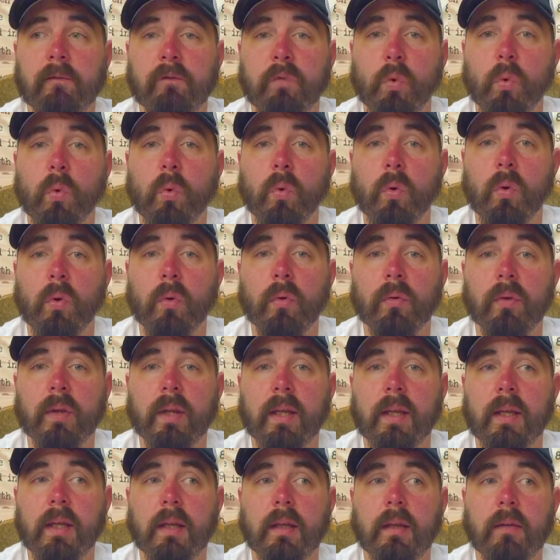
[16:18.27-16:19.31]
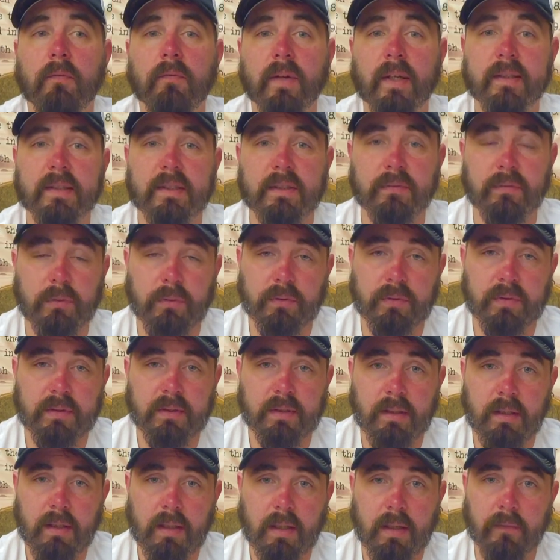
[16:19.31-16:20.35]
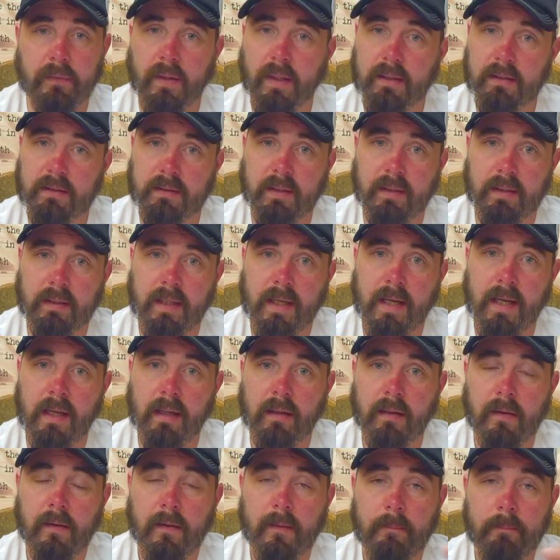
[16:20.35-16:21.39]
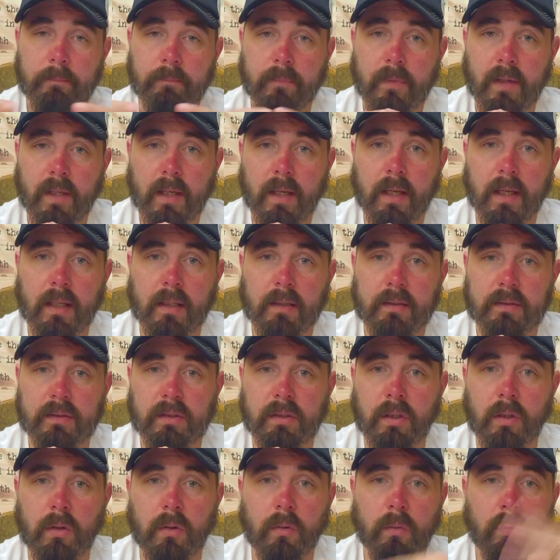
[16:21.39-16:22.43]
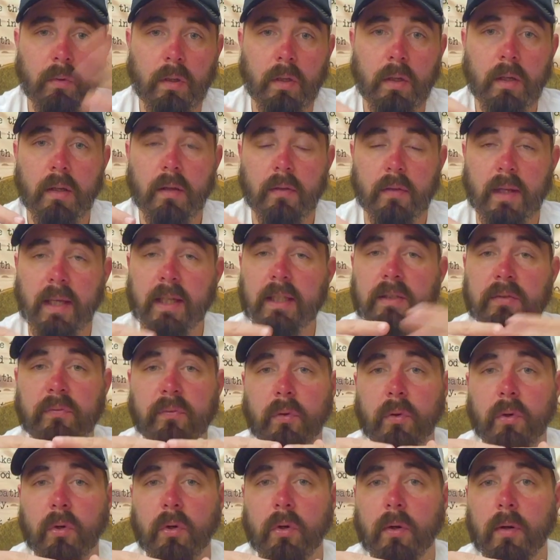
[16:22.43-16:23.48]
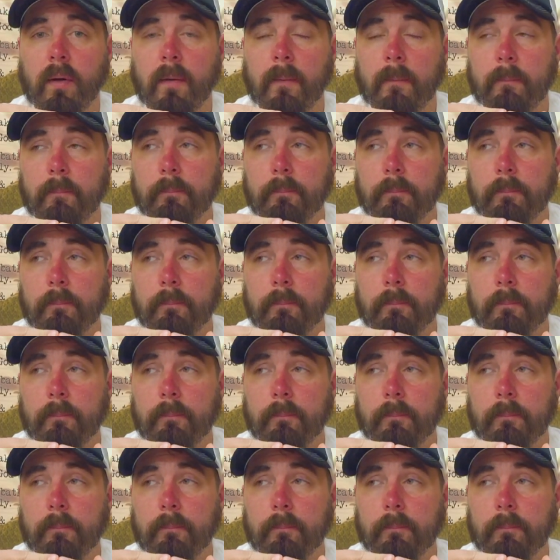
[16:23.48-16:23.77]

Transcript: for the festivals and things like that, as, things for